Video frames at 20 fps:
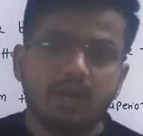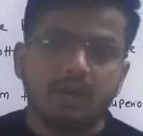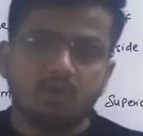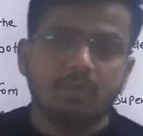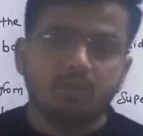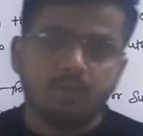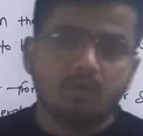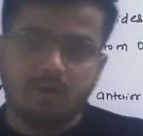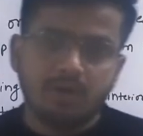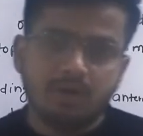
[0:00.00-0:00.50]

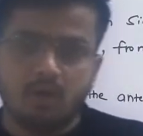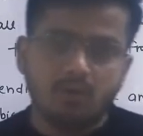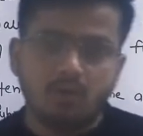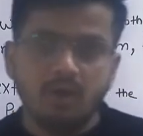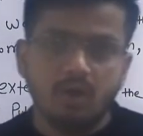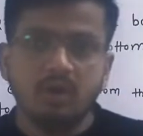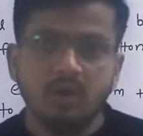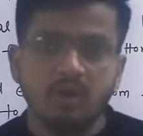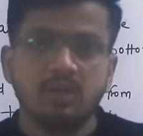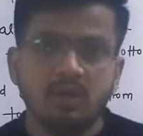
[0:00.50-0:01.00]
abdominal
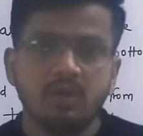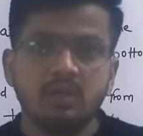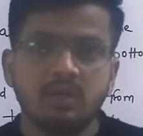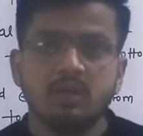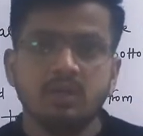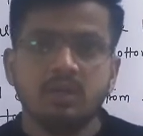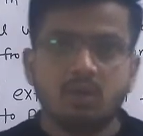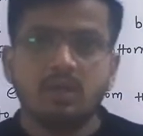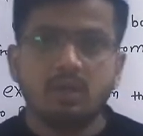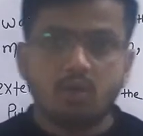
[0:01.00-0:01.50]
wall,
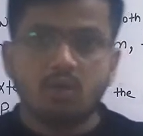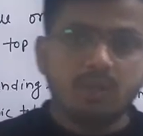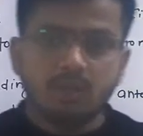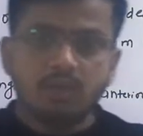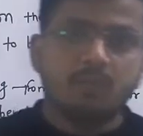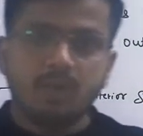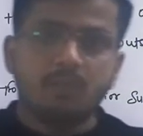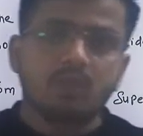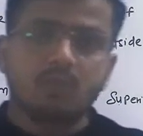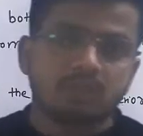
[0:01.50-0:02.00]

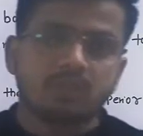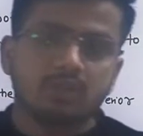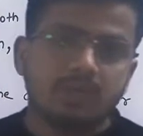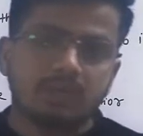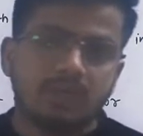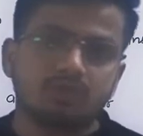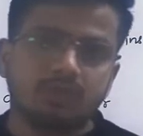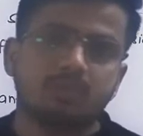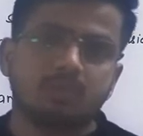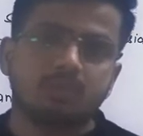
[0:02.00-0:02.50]
on the both
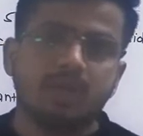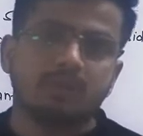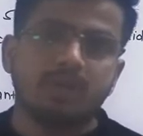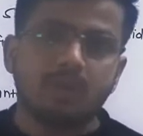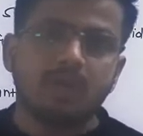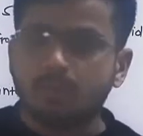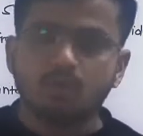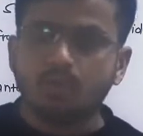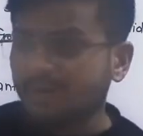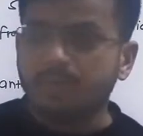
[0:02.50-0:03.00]
sides of the
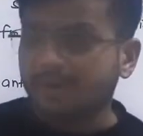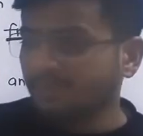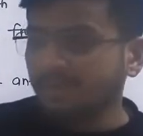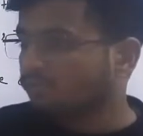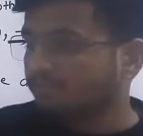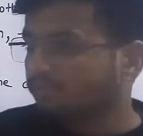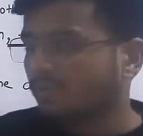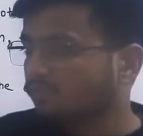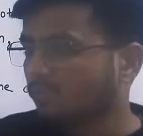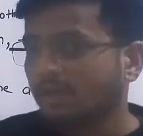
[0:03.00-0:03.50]

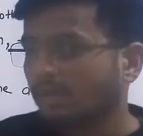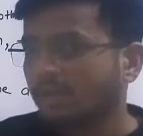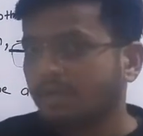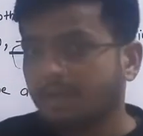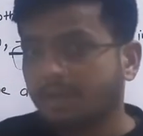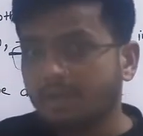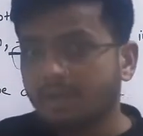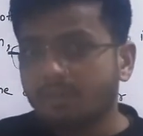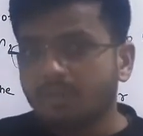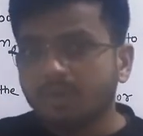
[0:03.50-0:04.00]
abdomen,
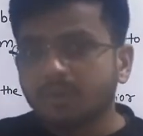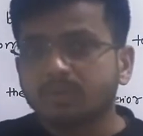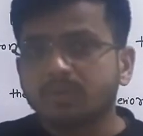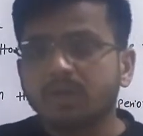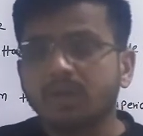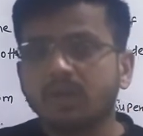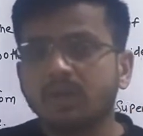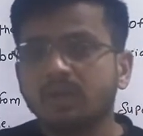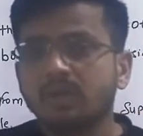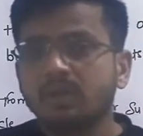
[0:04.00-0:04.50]
above
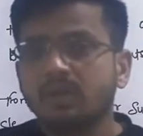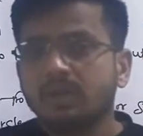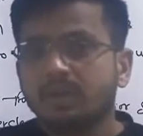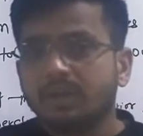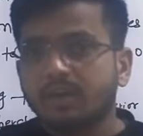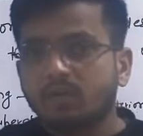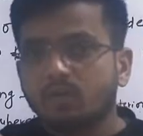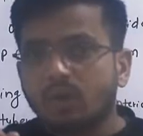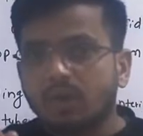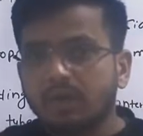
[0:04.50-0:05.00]
the
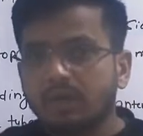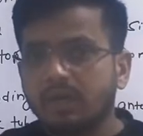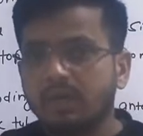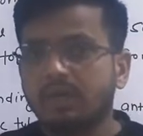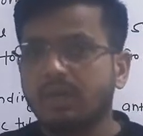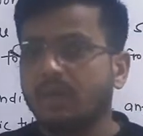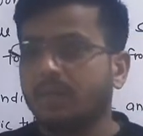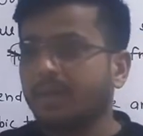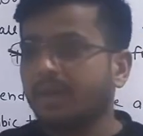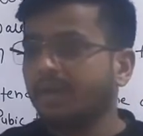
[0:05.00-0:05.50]
inguinal
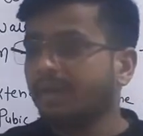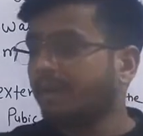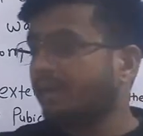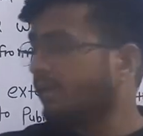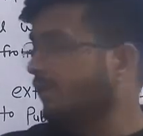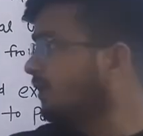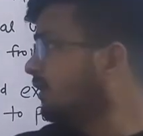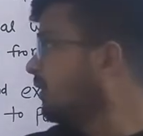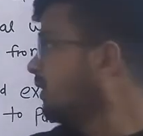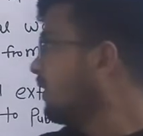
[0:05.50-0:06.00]

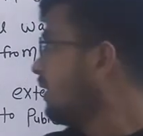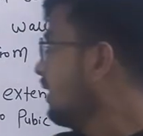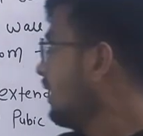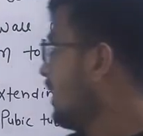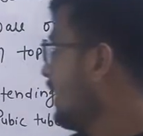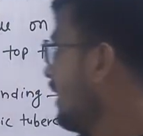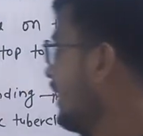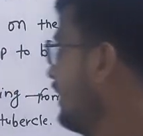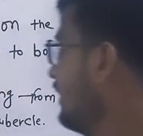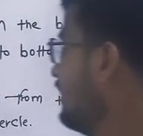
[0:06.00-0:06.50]
ligament,
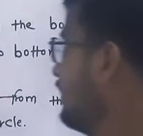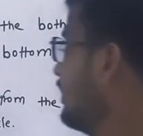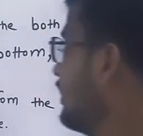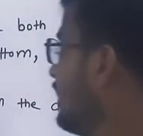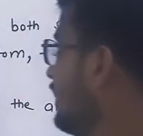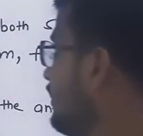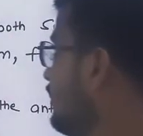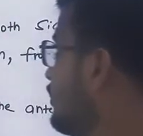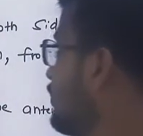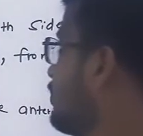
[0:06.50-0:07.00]
and
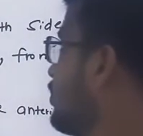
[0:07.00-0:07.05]
runs